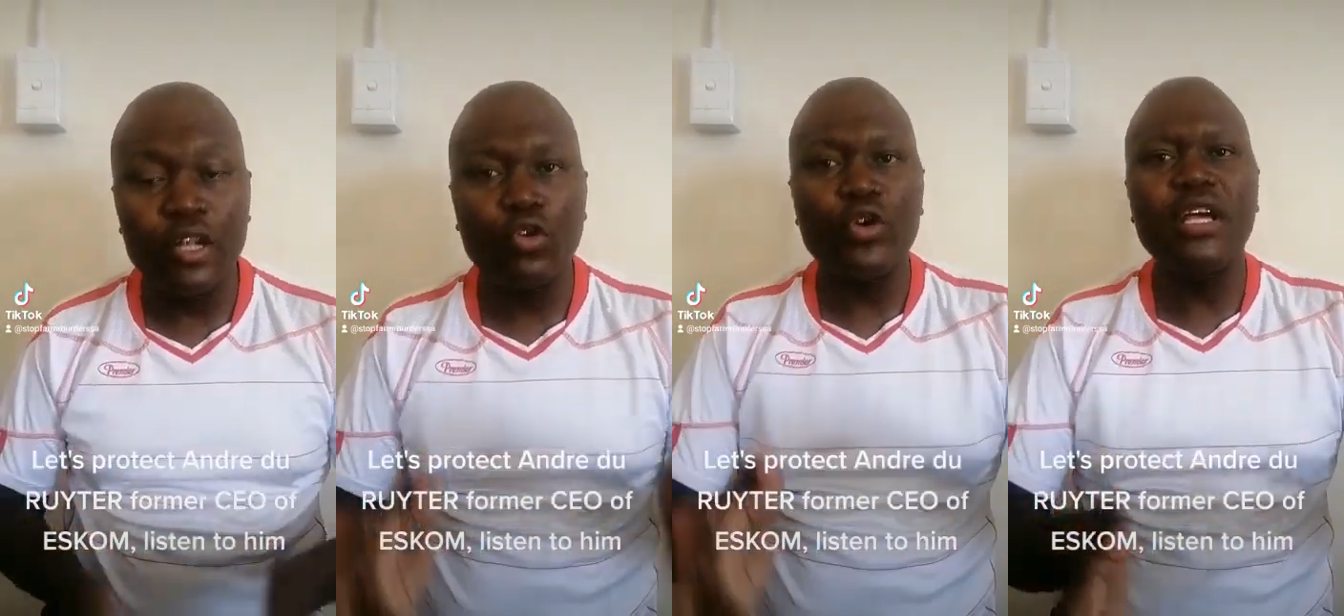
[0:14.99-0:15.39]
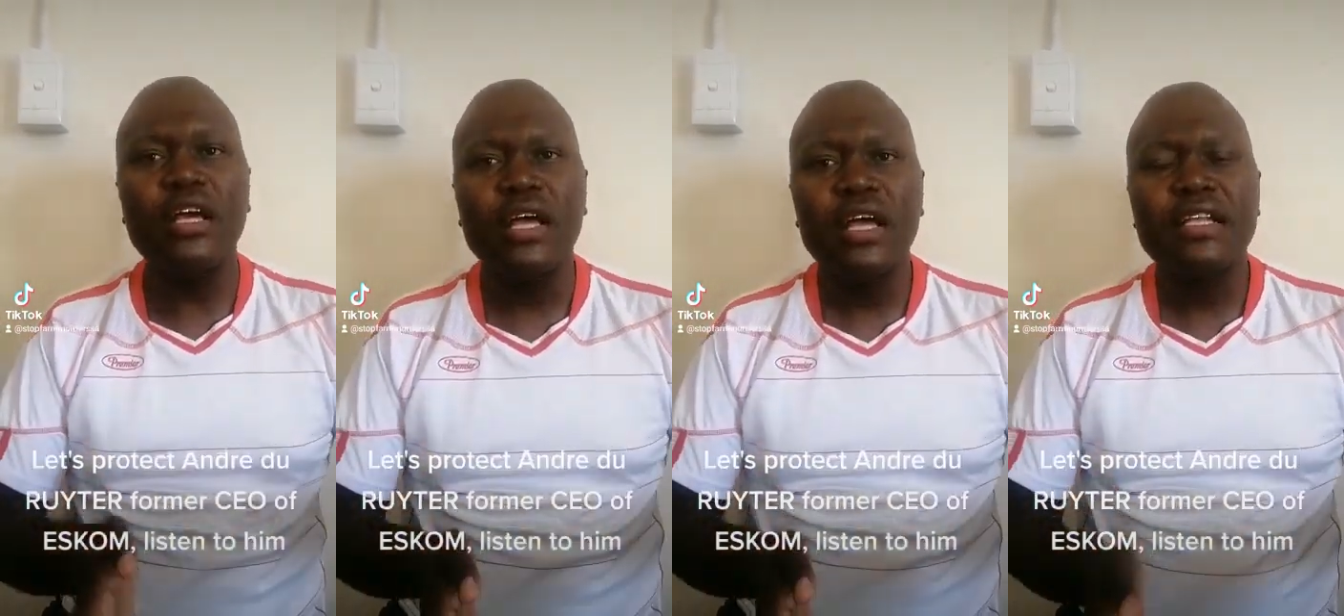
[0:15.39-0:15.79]

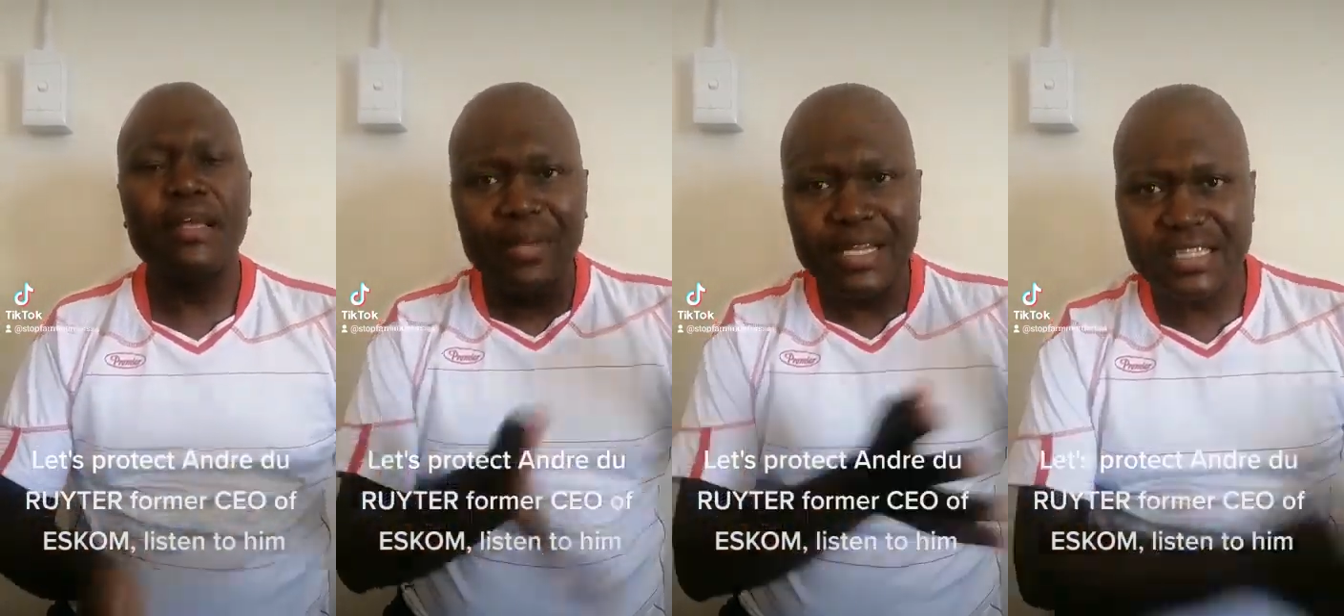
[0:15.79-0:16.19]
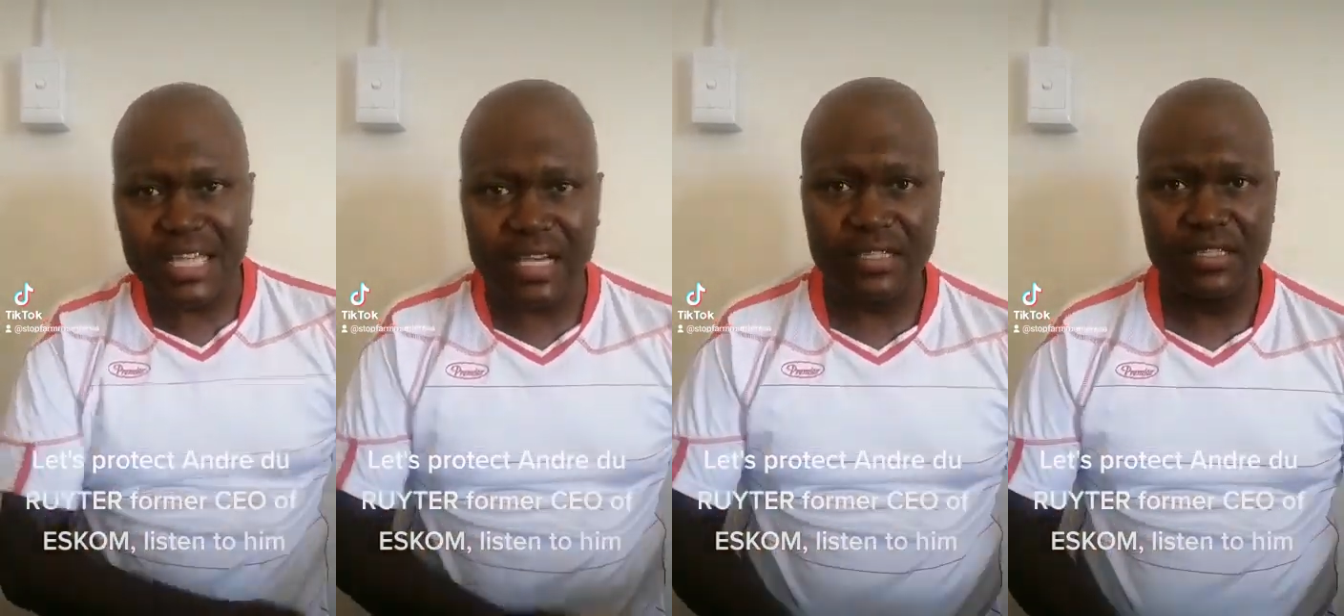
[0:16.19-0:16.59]
including the
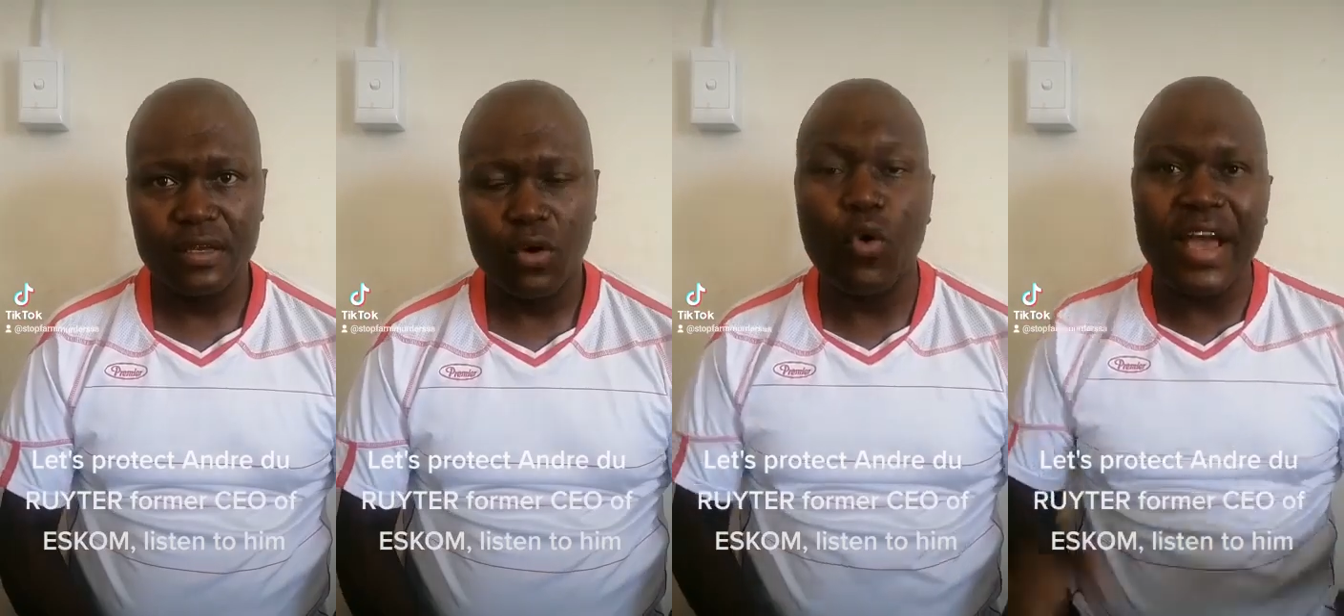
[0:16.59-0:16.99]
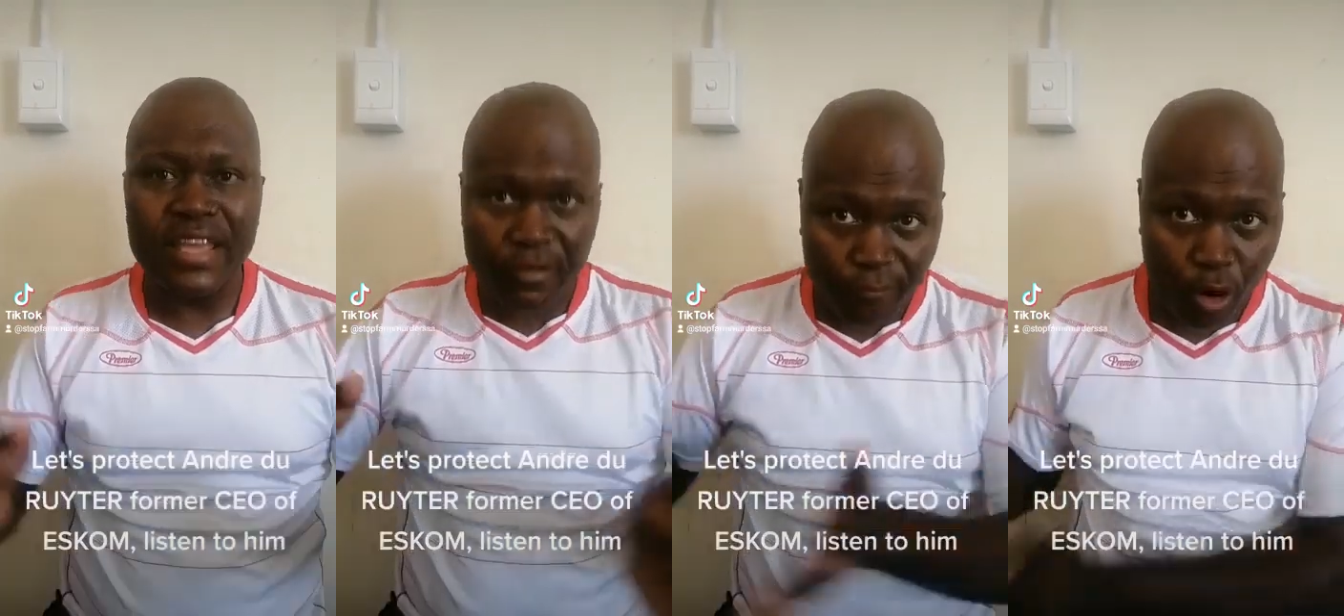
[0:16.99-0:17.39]
ministers who
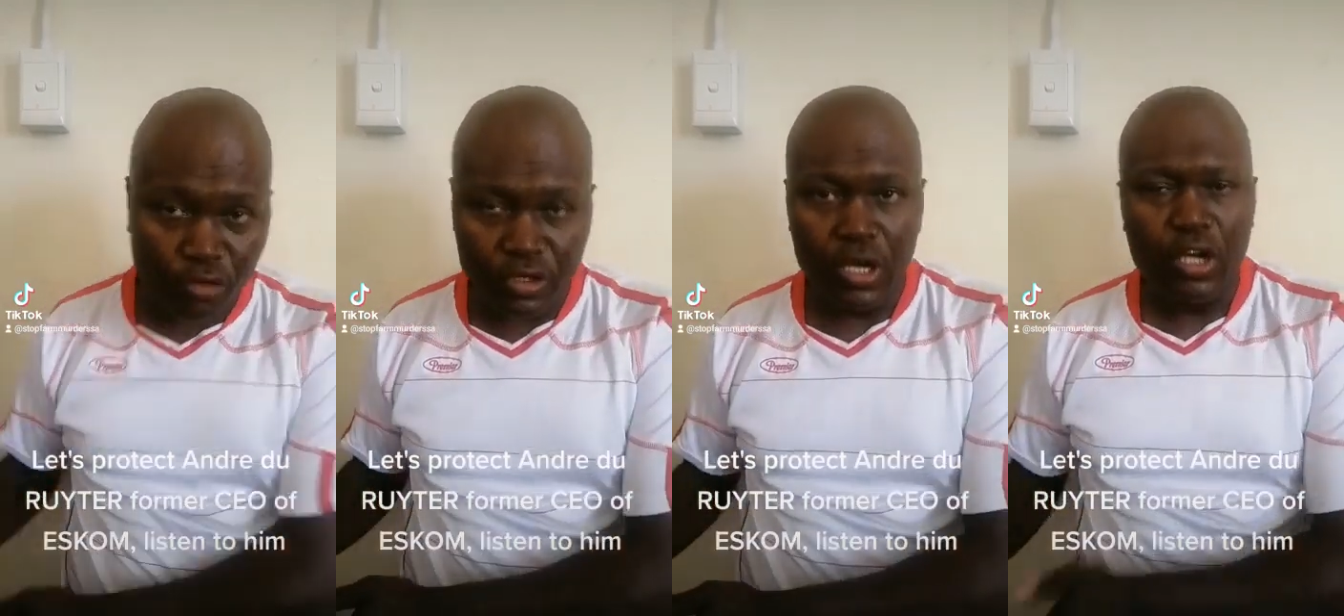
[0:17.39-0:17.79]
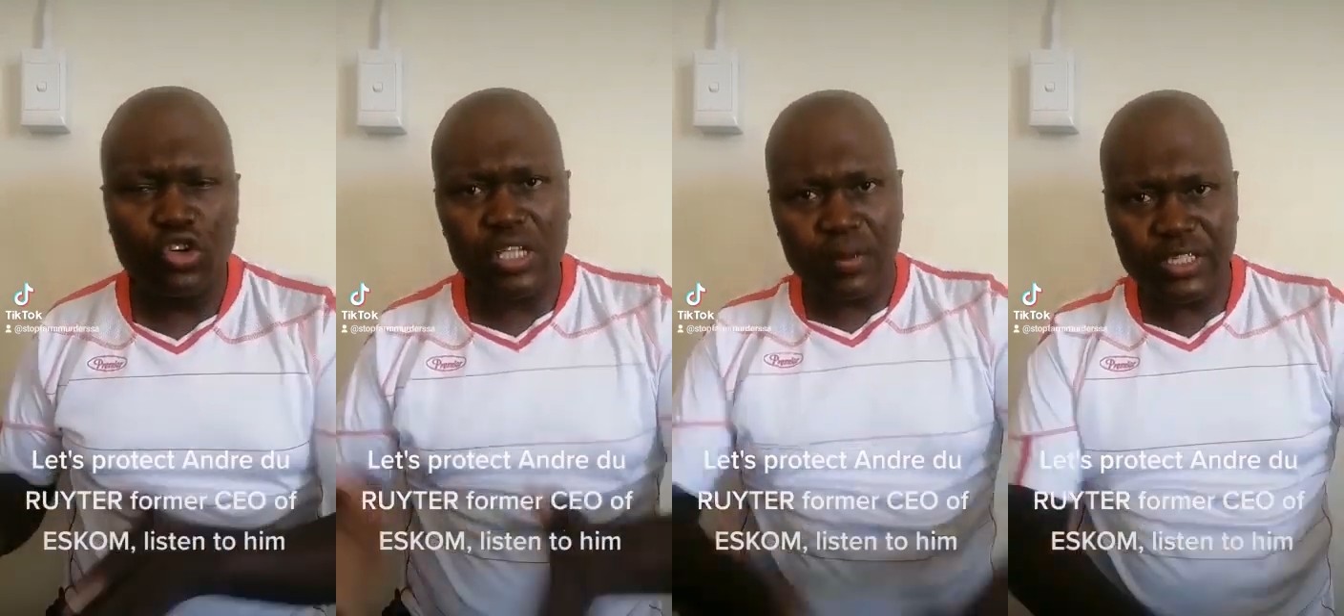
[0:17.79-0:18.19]
are involved
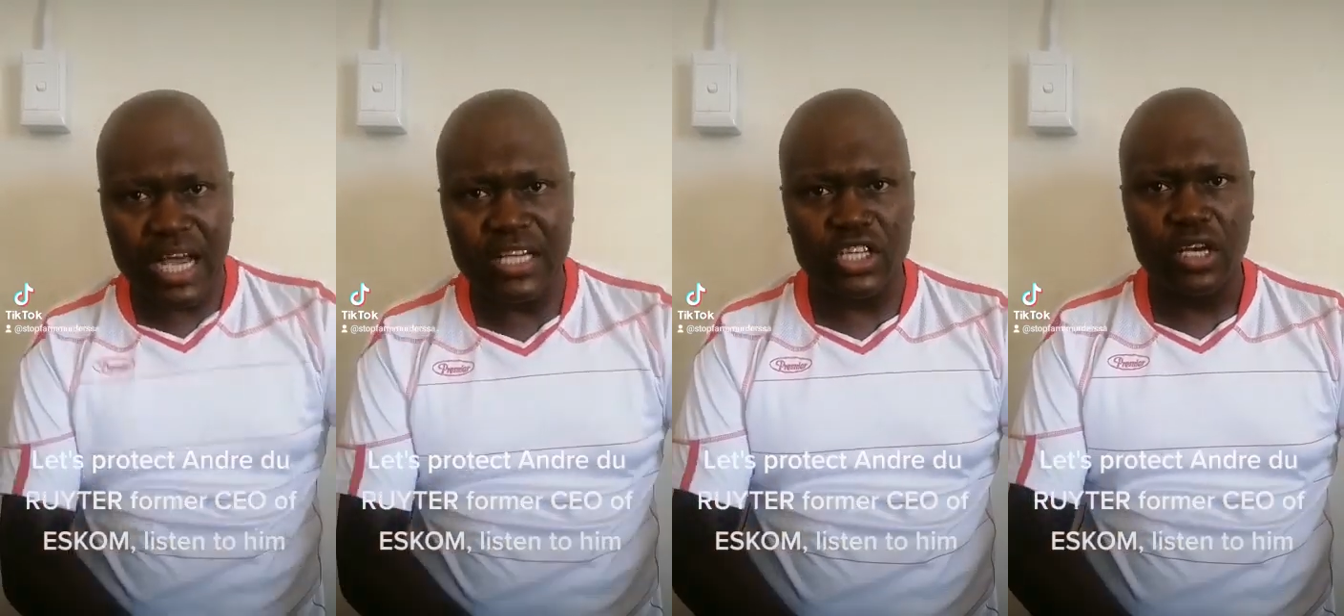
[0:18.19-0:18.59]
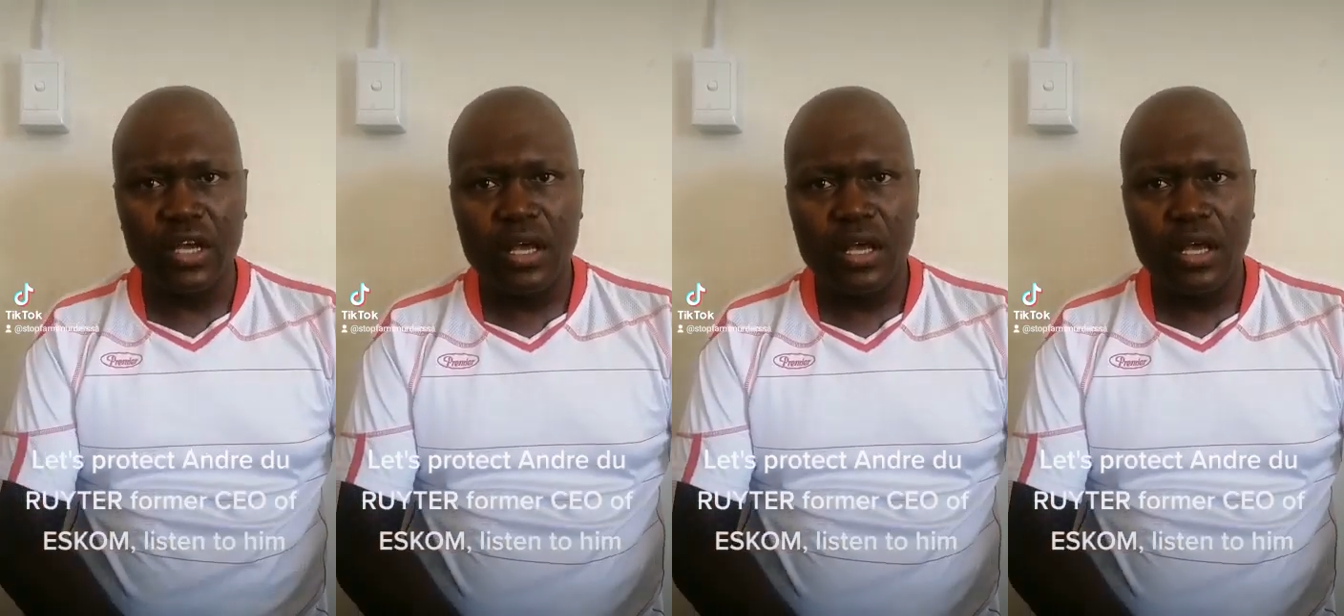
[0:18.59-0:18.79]
to sabotage